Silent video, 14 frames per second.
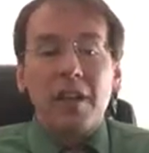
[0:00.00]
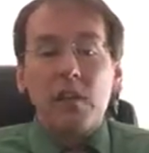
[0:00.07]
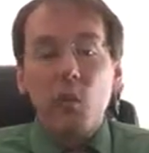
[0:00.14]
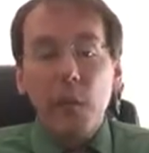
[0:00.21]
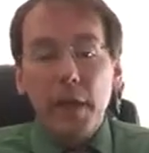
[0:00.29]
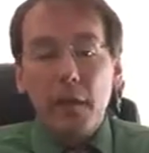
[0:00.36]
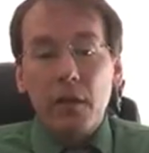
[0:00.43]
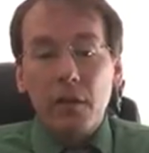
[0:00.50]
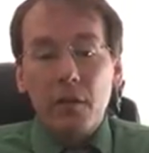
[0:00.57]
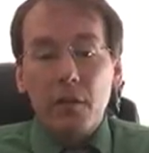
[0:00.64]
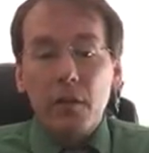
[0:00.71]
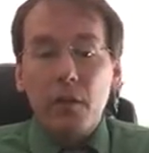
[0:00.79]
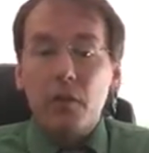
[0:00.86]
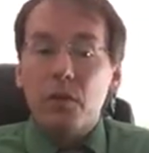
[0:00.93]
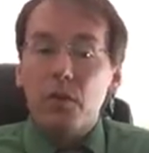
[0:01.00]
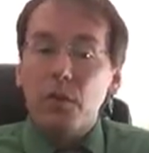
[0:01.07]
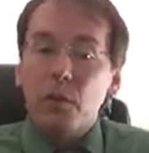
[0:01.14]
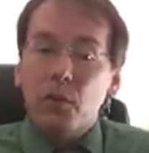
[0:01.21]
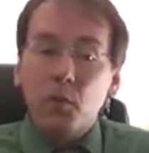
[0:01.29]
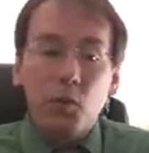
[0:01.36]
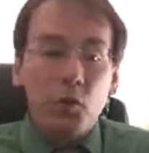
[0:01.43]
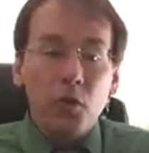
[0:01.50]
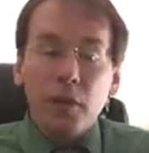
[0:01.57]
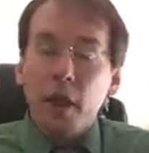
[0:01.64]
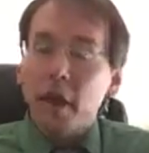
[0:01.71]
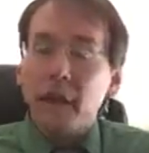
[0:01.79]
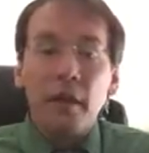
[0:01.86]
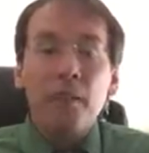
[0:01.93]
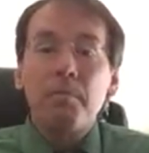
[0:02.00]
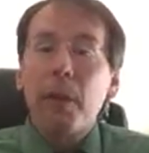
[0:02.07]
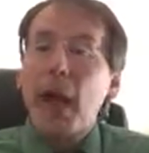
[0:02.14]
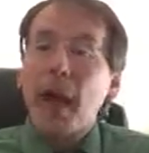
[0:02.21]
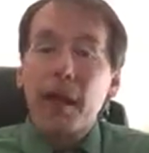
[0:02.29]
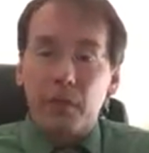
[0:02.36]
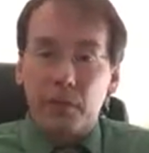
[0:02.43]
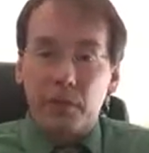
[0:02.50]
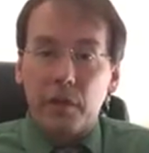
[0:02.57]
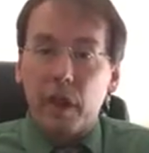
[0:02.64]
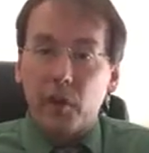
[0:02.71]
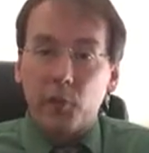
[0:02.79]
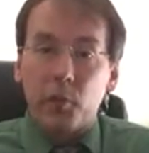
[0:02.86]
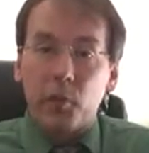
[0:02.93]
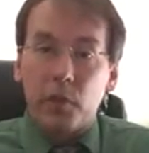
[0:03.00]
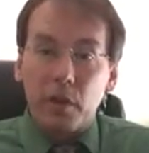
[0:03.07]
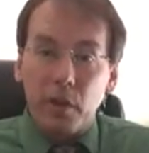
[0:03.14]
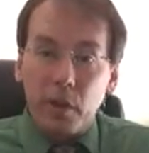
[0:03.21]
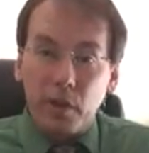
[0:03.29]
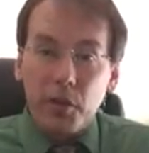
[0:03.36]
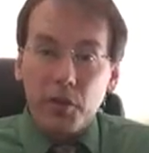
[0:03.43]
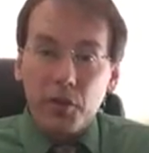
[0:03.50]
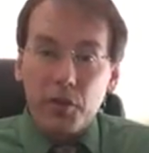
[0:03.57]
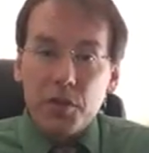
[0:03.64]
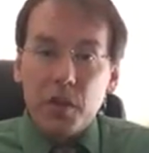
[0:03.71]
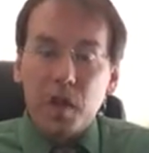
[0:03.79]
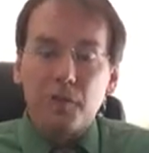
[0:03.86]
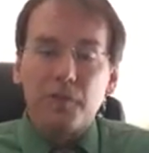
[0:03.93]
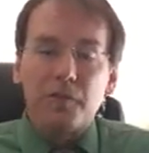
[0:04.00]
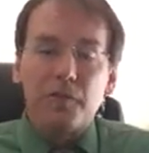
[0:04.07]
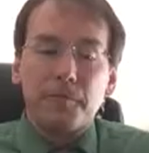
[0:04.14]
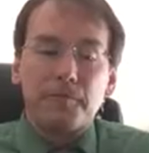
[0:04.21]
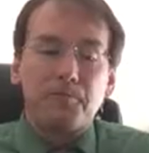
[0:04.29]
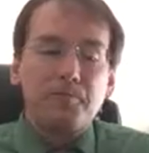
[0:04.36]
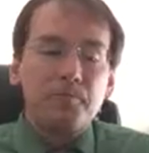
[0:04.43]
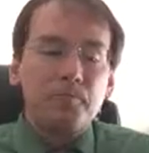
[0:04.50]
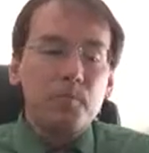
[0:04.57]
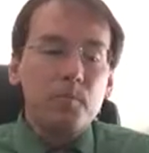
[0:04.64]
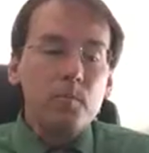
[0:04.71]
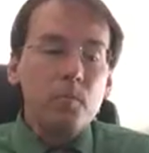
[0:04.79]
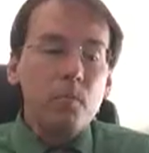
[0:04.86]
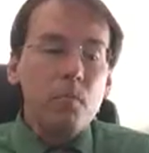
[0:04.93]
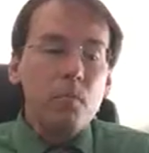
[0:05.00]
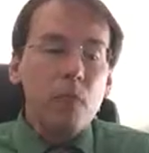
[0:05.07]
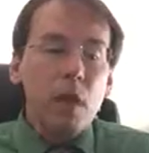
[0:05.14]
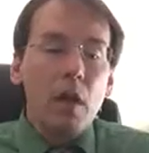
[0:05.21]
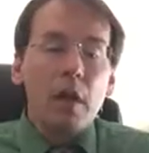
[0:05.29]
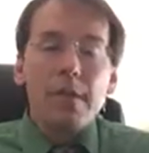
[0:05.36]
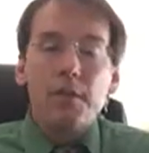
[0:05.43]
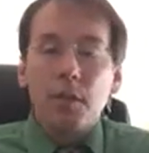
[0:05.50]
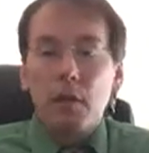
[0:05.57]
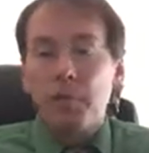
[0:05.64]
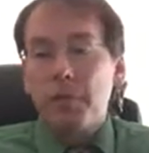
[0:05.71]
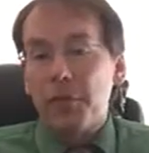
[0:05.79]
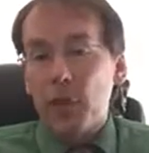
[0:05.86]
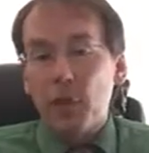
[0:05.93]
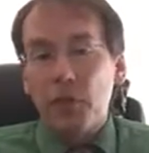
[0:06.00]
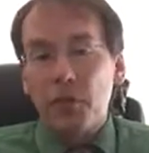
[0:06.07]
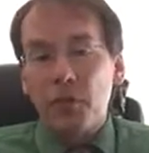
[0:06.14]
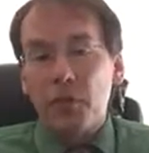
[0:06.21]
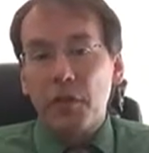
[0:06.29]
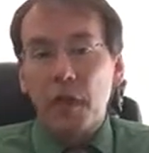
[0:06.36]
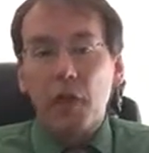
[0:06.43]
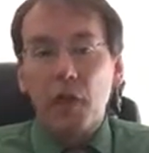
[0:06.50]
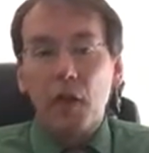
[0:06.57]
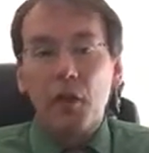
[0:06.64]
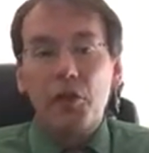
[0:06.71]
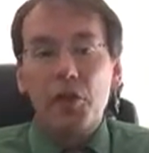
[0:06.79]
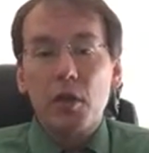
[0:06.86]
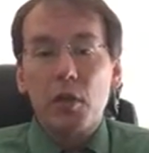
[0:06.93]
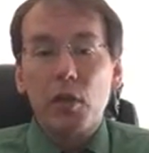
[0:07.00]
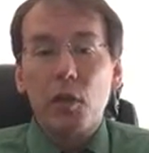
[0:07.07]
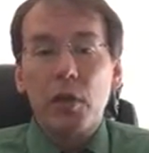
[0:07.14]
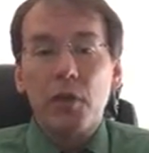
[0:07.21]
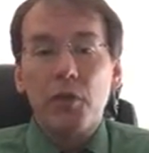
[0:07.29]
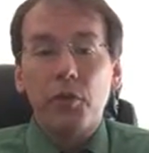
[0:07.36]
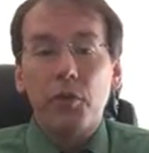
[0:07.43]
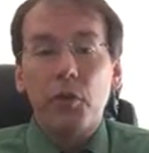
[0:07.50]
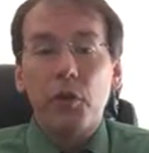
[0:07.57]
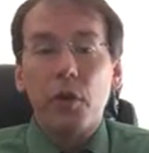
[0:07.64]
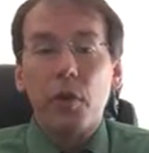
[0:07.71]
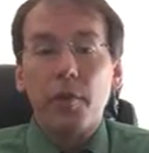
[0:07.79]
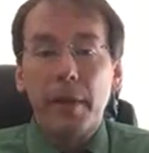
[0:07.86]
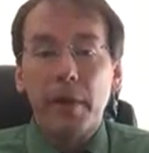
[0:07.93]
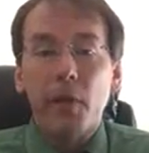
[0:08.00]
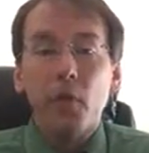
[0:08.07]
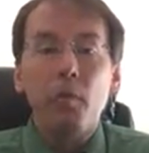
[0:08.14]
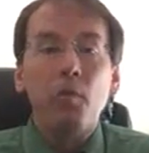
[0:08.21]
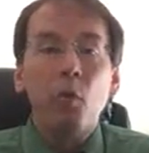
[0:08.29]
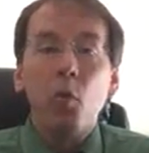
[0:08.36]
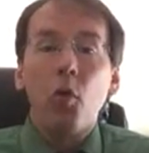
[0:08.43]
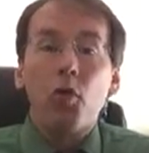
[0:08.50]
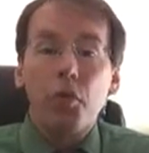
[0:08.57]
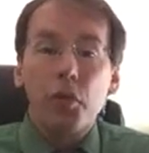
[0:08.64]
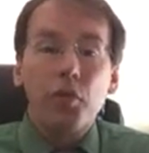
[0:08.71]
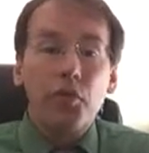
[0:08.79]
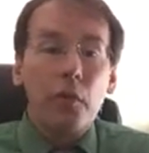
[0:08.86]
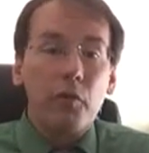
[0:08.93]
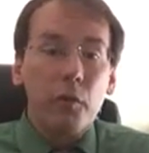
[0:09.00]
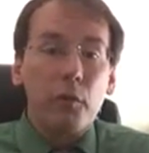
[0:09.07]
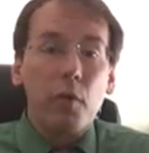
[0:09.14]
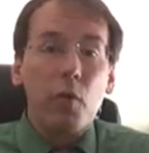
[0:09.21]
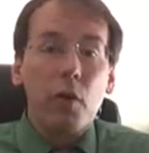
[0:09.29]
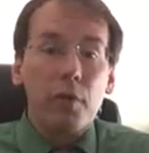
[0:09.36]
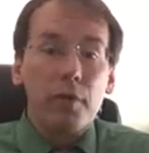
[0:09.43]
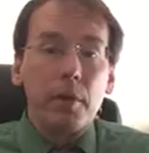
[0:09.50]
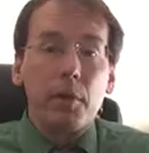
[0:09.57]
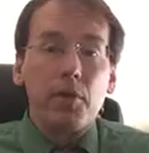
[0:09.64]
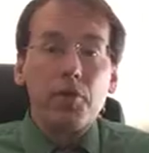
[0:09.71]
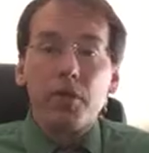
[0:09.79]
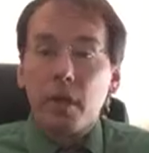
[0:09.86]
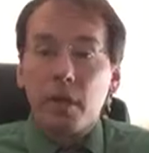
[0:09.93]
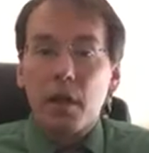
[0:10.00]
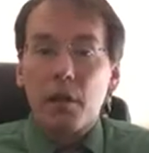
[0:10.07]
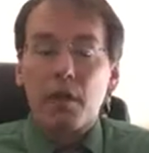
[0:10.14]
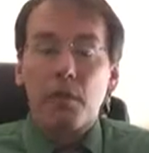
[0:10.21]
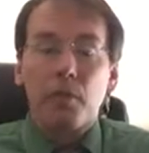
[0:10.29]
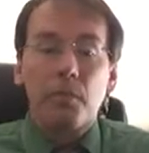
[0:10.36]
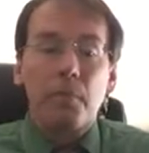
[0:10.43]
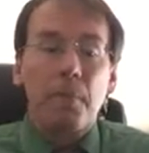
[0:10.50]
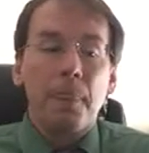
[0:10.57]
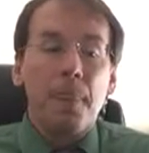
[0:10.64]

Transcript: The weakness is you're not an unbiased expert on yourself. Some theories in psychology are going to appeal more to the self-report approach than others.